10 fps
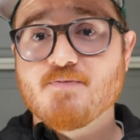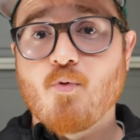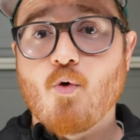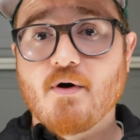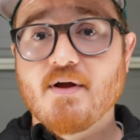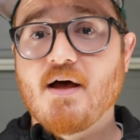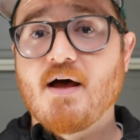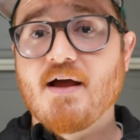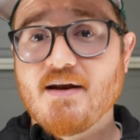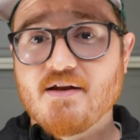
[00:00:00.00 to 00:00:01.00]
board
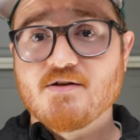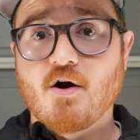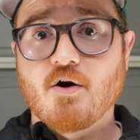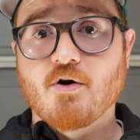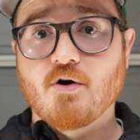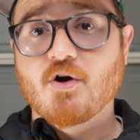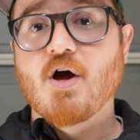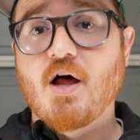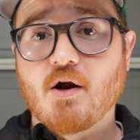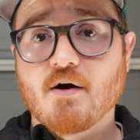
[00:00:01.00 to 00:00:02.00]
uh, in a darker
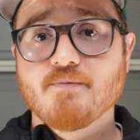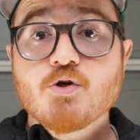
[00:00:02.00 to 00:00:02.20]
color.